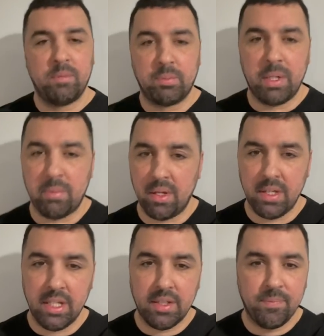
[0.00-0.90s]
people in
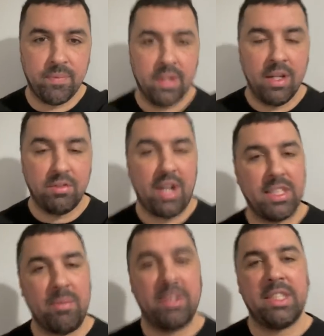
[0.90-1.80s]
need. As far as
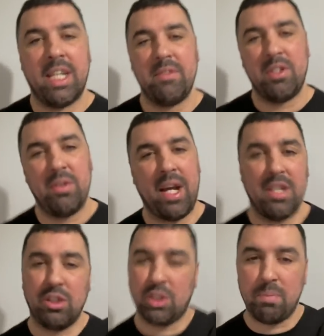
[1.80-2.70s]
I'm concerned, you do that, you're
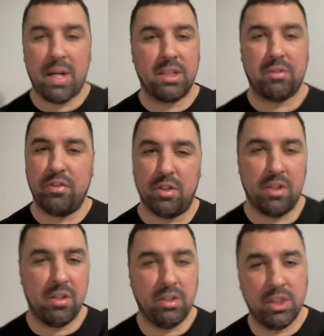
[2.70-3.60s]
just as bad as a fucking
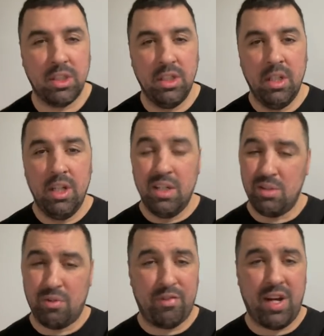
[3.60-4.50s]
nonce.
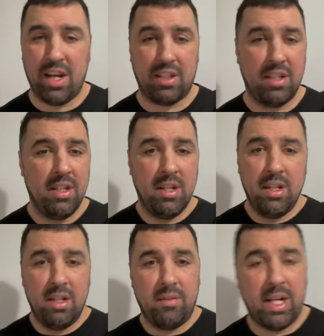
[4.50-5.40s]
Fact.
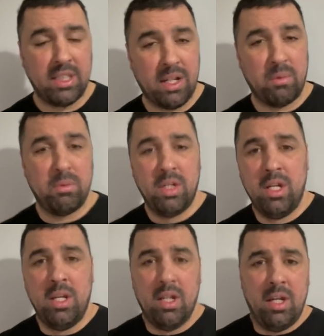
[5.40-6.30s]
Right, now,
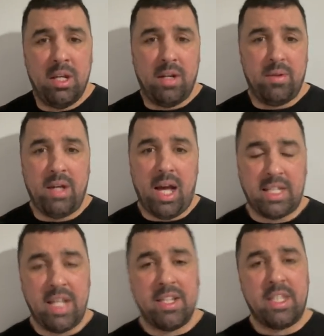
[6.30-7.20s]
at
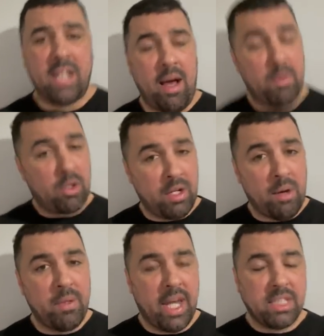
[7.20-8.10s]
the end of,
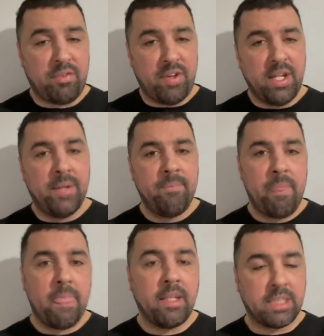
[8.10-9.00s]
now, here's a thing.
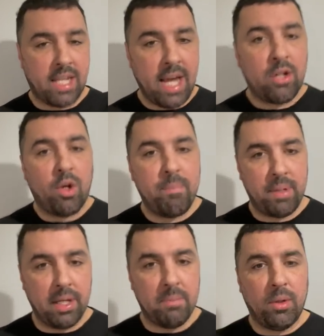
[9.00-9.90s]
There's a guy called
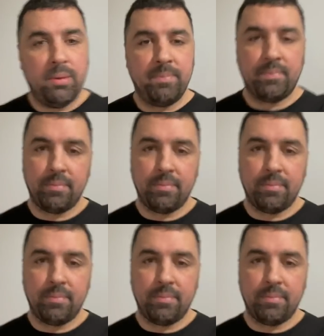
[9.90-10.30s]
Billy Moore,